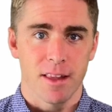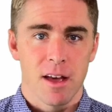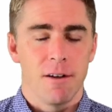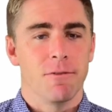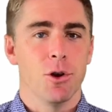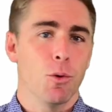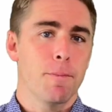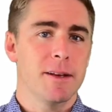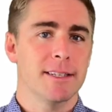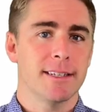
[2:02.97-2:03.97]
For newer
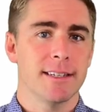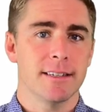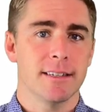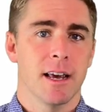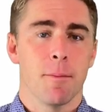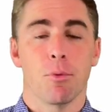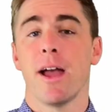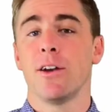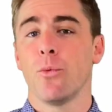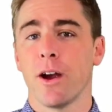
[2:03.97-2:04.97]
businesses,
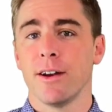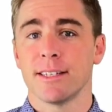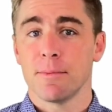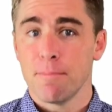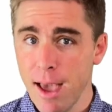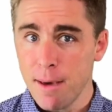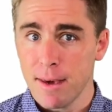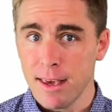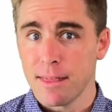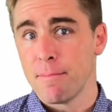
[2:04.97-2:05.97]
brand awareness may
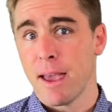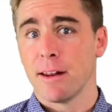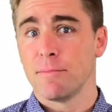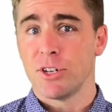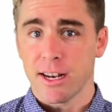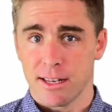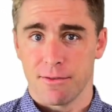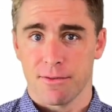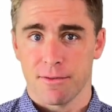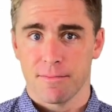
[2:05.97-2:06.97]
be the main
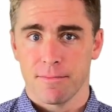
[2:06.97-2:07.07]
objective.